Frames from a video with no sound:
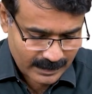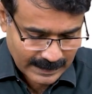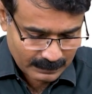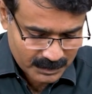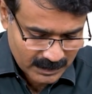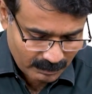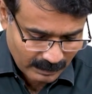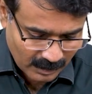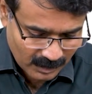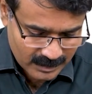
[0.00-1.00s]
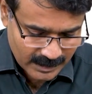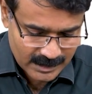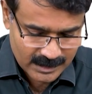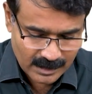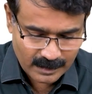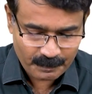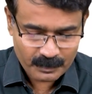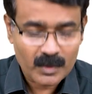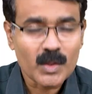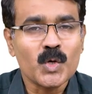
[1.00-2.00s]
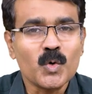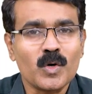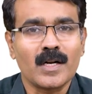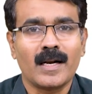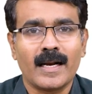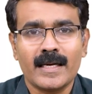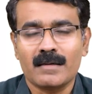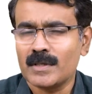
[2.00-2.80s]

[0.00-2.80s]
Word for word: type C melanocytes are neural-like